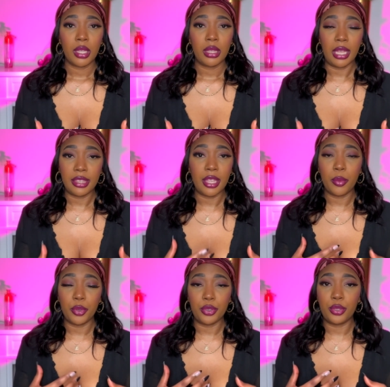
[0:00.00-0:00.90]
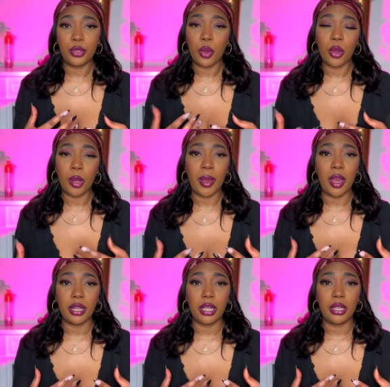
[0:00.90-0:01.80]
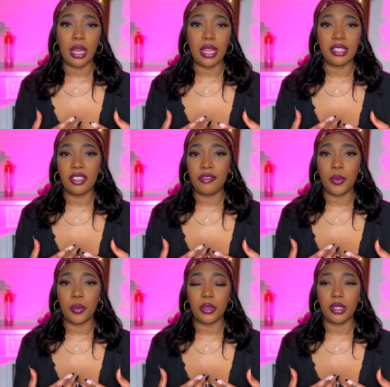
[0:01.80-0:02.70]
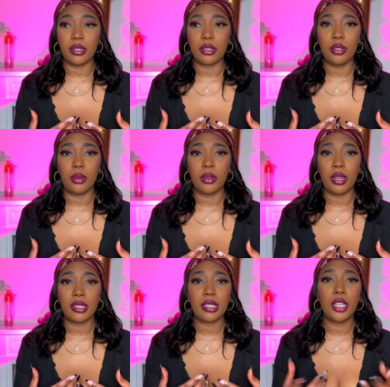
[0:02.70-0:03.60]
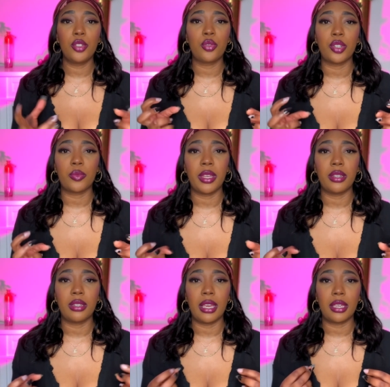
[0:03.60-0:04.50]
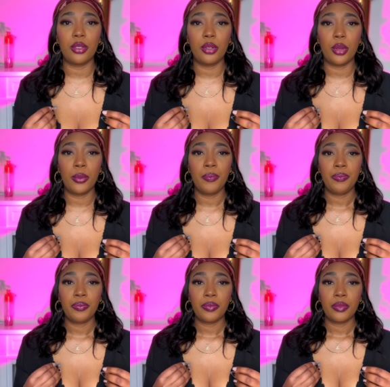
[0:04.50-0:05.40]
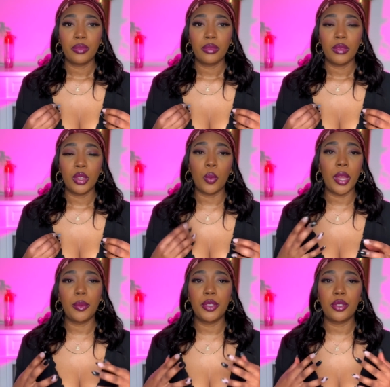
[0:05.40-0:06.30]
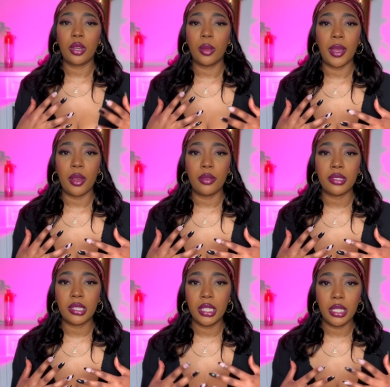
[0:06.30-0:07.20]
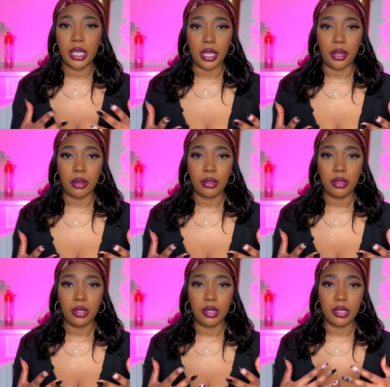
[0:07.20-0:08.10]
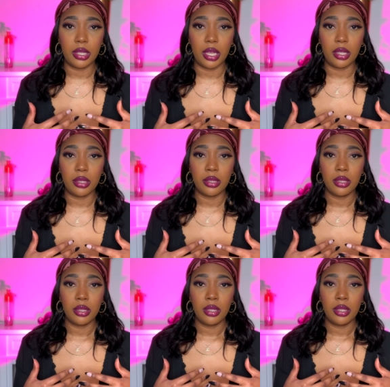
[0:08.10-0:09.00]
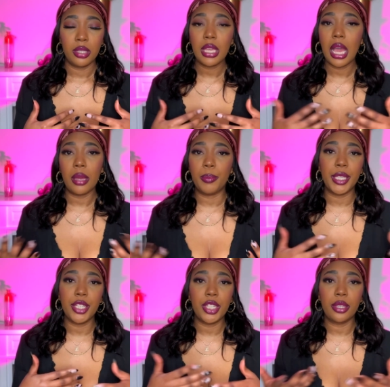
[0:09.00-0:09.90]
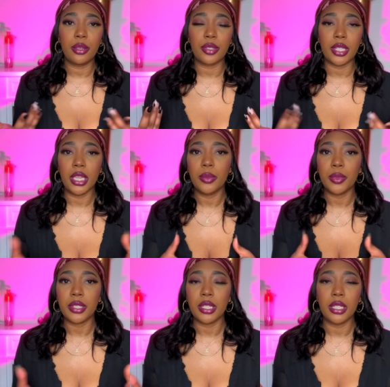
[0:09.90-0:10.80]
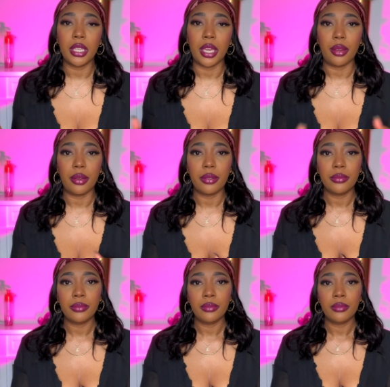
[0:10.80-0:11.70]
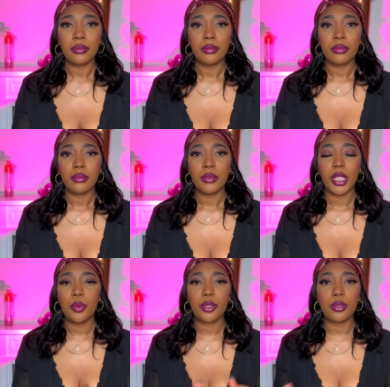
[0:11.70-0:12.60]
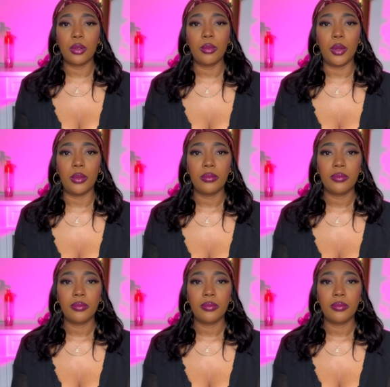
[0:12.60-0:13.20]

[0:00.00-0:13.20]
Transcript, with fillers: Like they would talk about it as if it was, you know, a skin treatment. Like, you know, the way we talk about skincare these days. Yeah, bleaching their skin was skincare. It was normal.